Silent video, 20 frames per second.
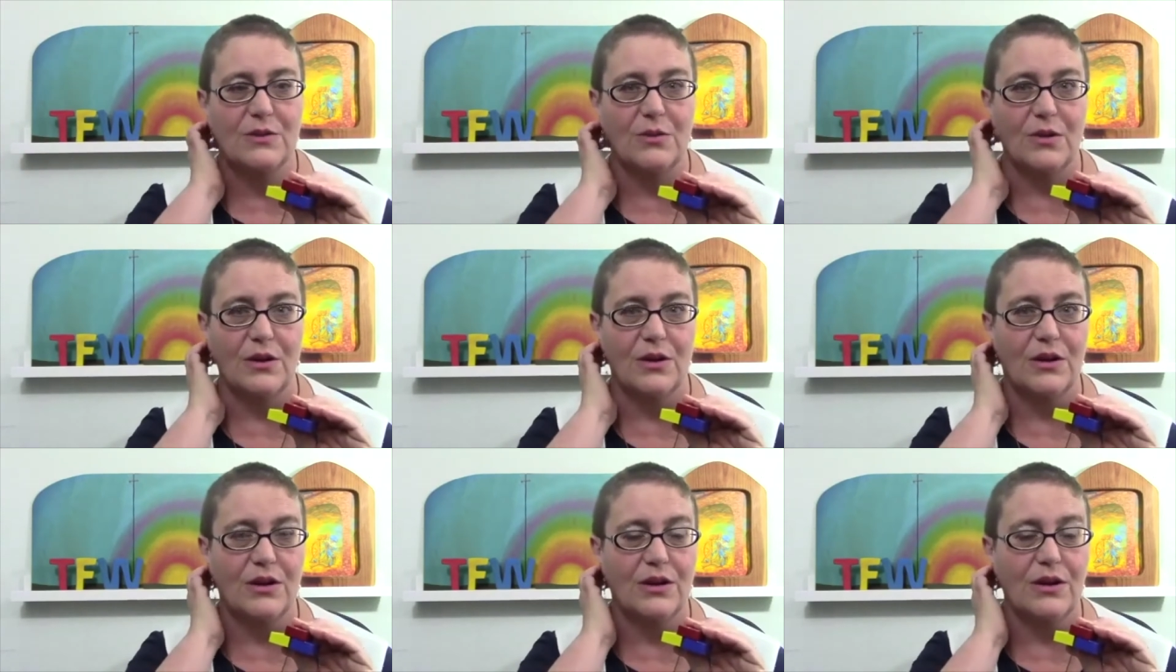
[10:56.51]

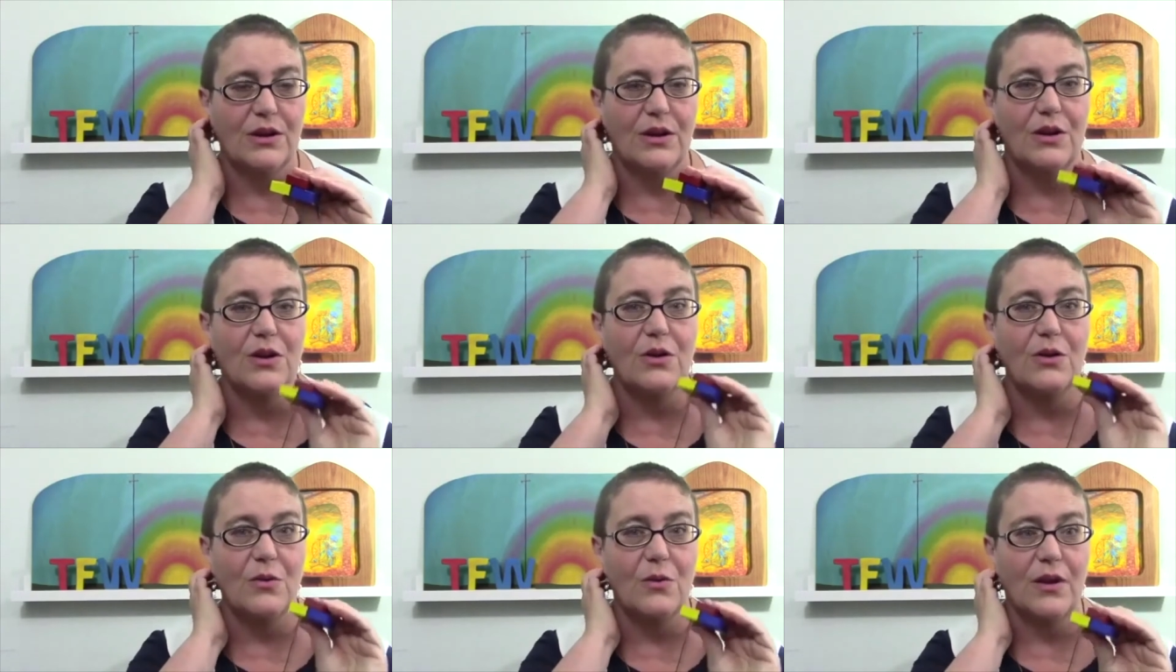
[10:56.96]
or you know
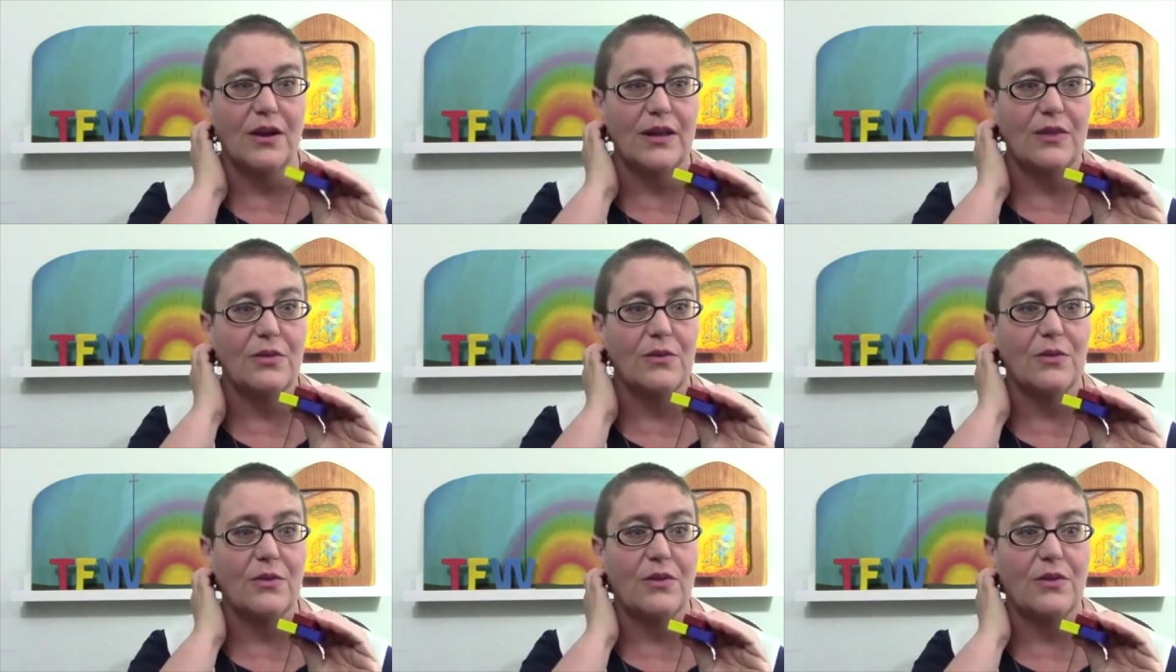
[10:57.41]
you're
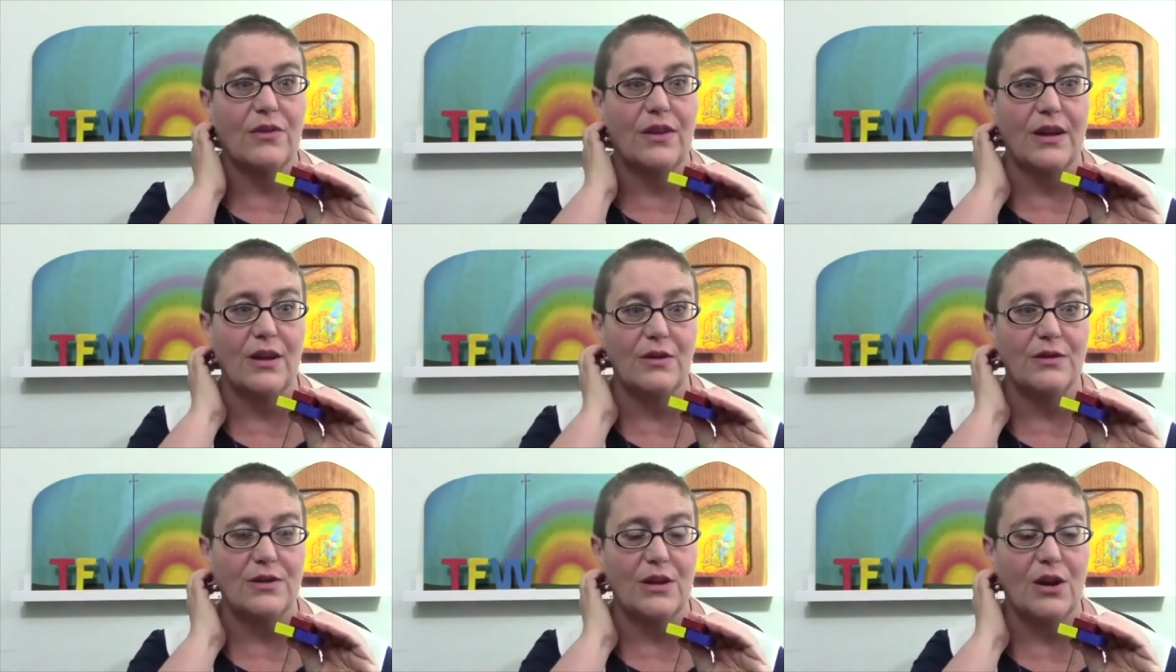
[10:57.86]
working through the
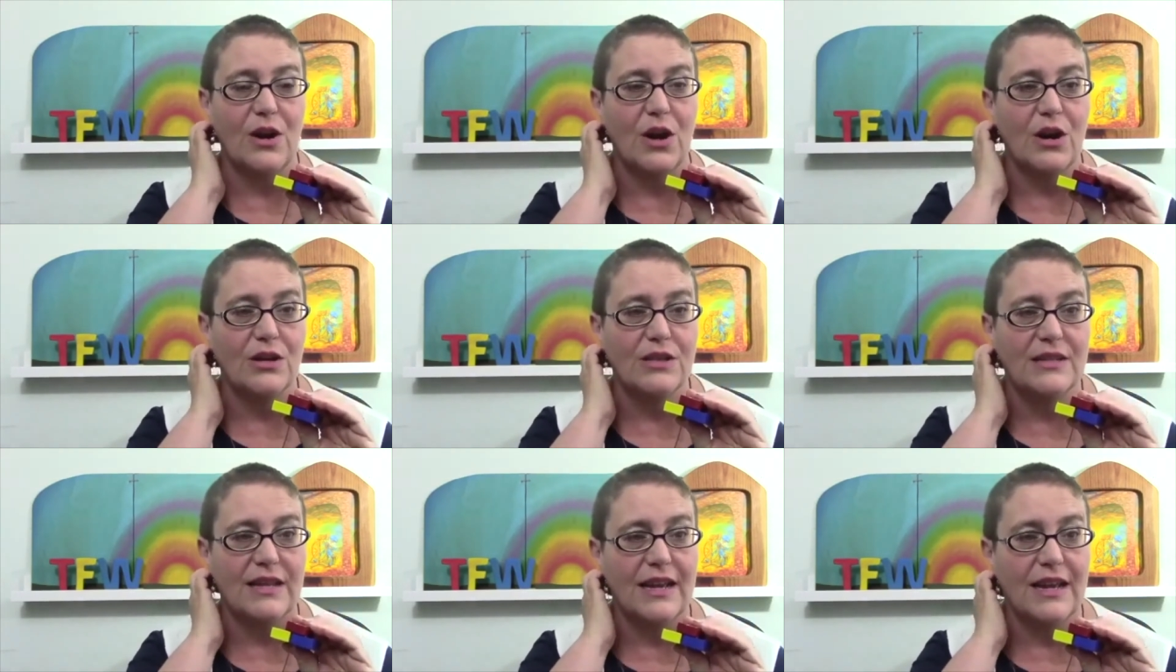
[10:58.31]
videos on
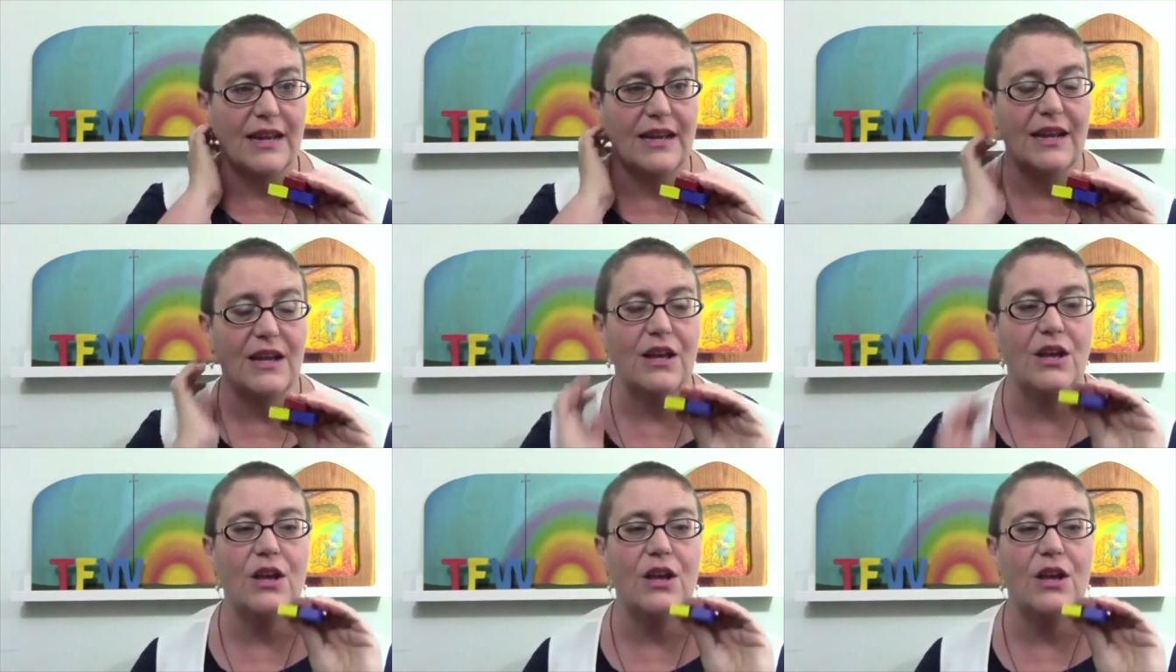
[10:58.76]
our site.